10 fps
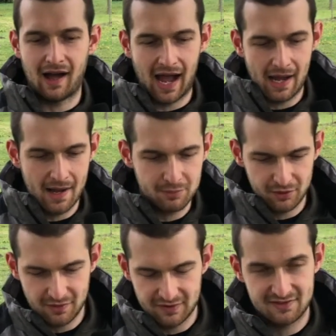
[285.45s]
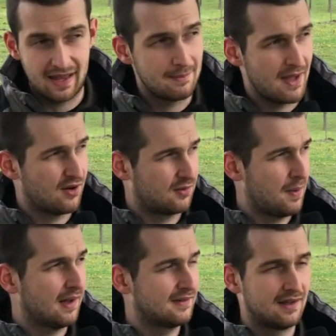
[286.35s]
I believe that's time better
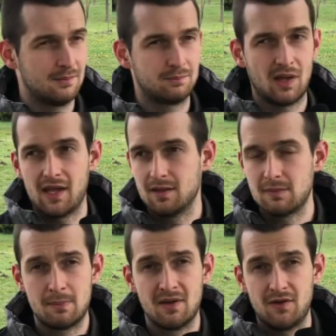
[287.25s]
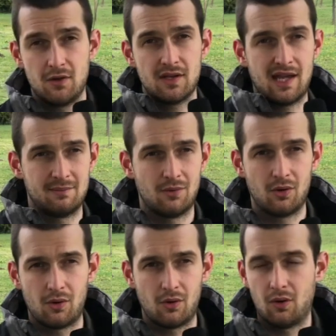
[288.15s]
spent than playing maybe a video game
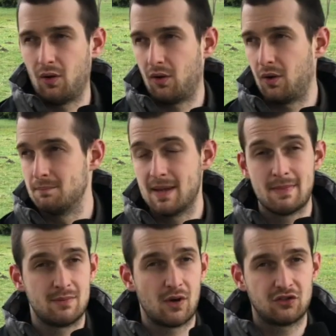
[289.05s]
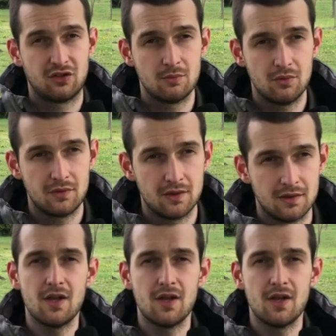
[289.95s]
or maybe watching a movie.